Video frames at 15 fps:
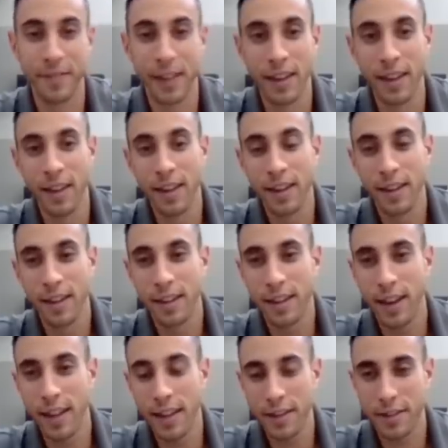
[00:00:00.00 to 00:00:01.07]

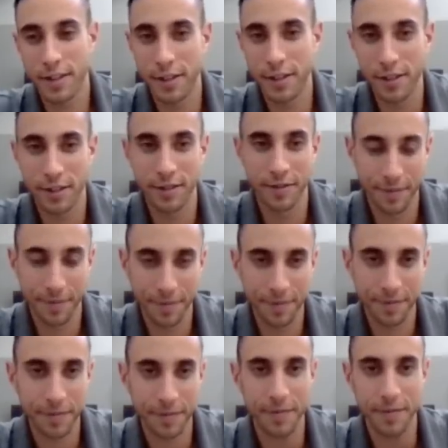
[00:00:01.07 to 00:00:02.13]

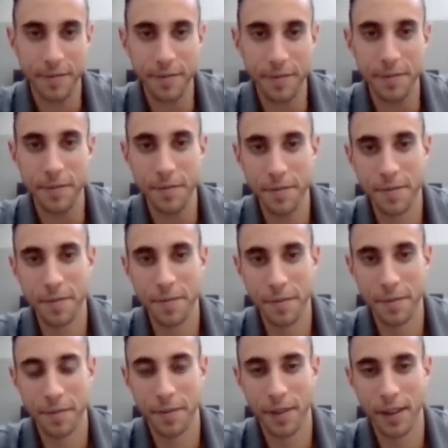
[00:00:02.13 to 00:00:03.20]

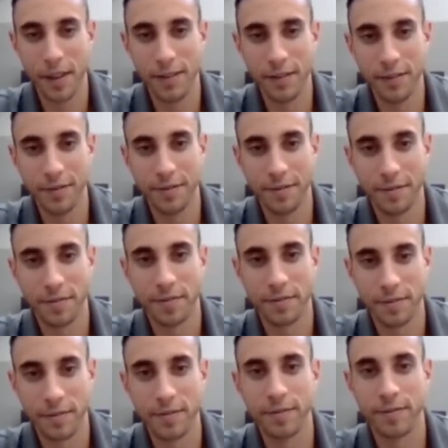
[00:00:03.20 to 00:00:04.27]

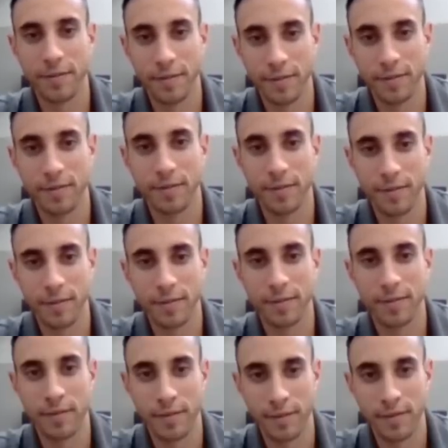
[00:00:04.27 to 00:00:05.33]

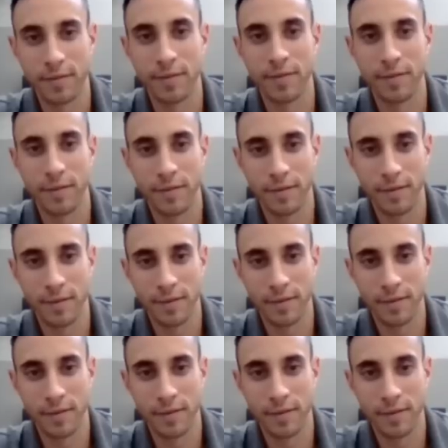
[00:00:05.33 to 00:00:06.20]
No words are spoken by the person on screen.